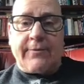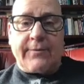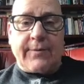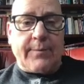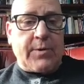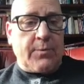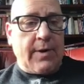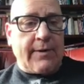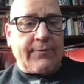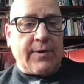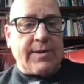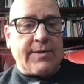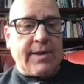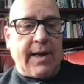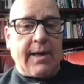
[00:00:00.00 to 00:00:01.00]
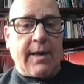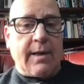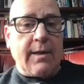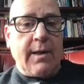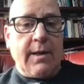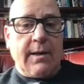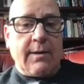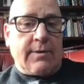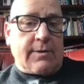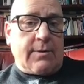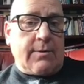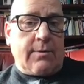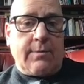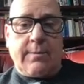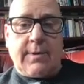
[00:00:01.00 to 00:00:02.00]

from the reference data. So